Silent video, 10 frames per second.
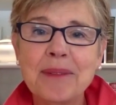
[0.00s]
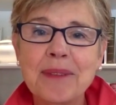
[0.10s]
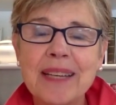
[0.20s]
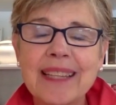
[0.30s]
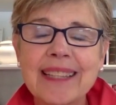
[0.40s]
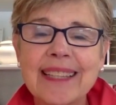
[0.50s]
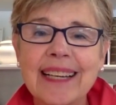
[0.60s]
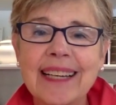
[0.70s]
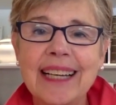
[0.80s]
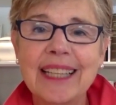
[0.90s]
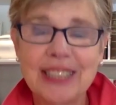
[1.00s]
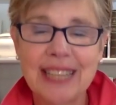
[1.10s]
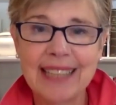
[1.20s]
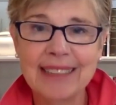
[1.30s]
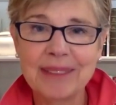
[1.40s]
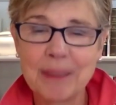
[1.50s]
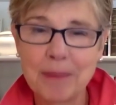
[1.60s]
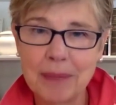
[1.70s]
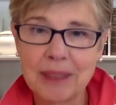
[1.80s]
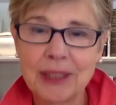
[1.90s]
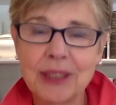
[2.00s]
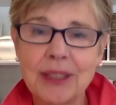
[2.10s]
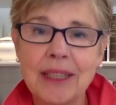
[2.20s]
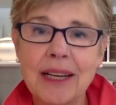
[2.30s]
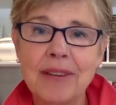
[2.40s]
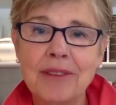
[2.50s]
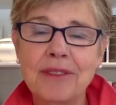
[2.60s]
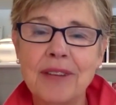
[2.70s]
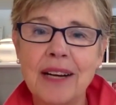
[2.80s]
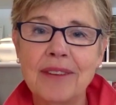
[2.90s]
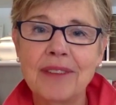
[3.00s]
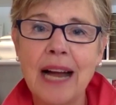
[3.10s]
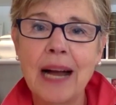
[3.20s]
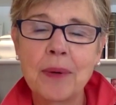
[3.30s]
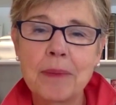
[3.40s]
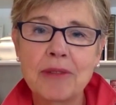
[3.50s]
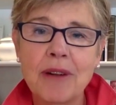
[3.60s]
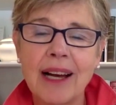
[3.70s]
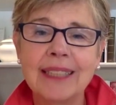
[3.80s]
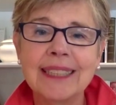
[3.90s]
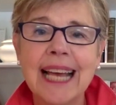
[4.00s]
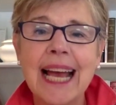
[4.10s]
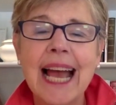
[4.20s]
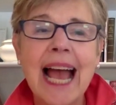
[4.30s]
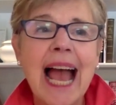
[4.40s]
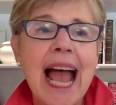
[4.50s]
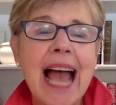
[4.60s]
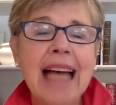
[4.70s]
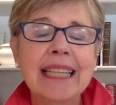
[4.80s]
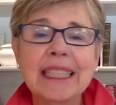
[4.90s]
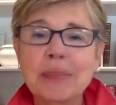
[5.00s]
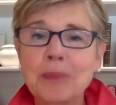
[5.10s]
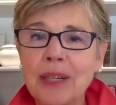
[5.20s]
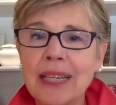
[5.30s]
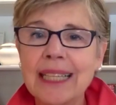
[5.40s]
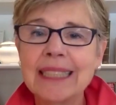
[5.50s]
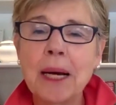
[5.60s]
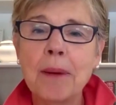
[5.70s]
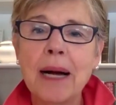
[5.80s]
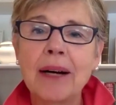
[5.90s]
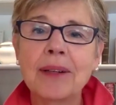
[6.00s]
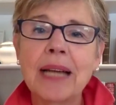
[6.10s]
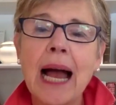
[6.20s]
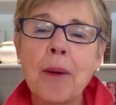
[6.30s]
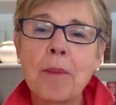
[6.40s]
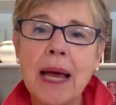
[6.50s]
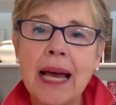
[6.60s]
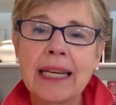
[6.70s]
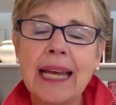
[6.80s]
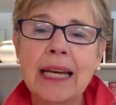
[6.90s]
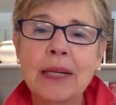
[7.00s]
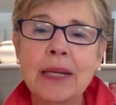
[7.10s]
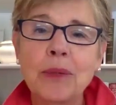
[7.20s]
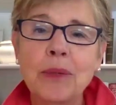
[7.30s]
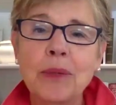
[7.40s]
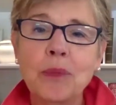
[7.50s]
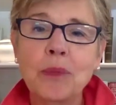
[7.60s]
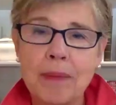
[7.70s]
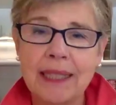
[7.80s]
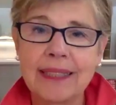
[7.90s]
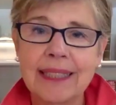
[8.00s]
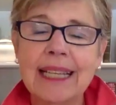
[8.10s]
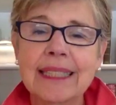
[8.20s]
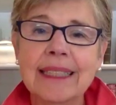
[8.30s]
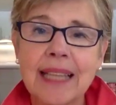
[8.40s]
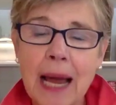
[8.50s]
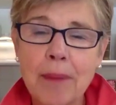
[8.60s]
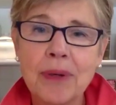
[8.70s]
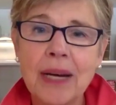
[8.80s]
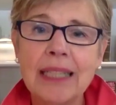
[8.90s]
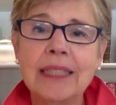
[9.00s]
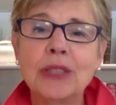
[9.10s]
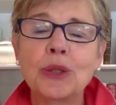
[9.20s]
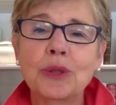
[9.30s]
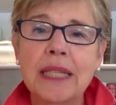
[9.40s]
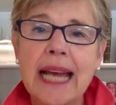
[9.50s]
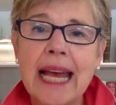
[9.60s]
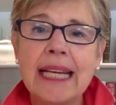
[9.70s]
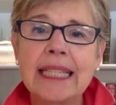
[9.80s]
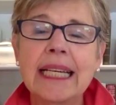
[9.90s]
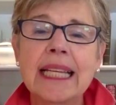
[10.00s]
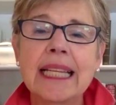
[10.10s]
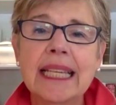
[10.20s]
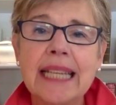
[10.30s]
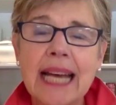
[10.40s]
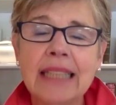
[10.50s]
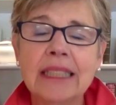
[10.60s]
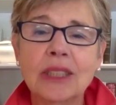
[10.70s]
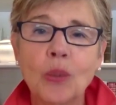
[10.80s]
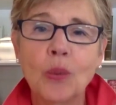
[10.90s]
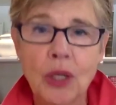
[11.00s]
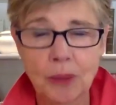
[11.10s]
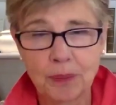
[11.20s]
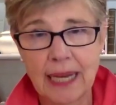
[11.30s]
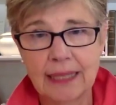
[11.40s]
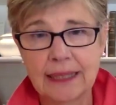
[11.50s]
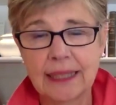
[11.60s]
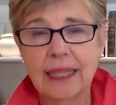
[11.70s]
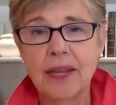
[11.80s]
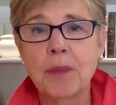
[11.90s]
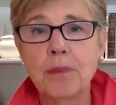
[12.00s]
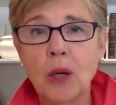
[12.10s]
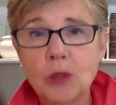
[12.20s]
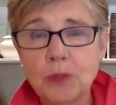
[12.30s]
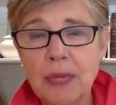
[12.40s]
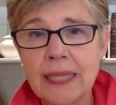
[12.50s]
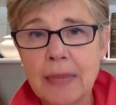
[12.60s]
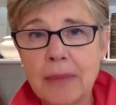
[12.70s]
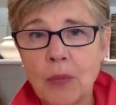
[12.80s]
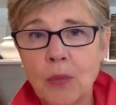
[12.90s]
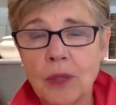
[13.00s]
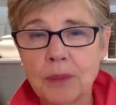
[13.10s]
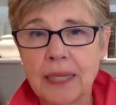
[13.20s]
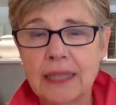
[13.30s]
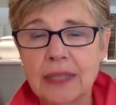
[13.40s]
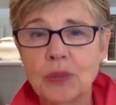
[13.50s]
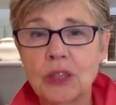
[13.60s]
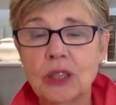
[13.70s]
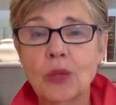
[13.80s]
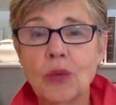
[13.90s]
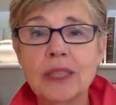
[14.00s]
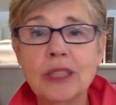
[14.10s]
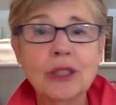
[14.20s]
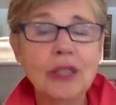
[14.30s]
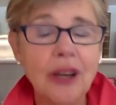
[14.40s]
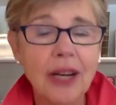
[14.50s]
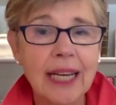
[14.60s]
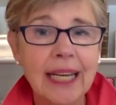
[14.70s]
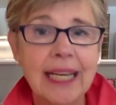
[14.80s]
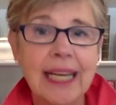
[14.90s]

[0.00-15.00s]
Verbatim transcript: with uh, Hachette, the publisher of, yeah. of How Women Rise. And this book is about how men and women can collaborate to create the next workplace, the post pandemic workplace, which is going to look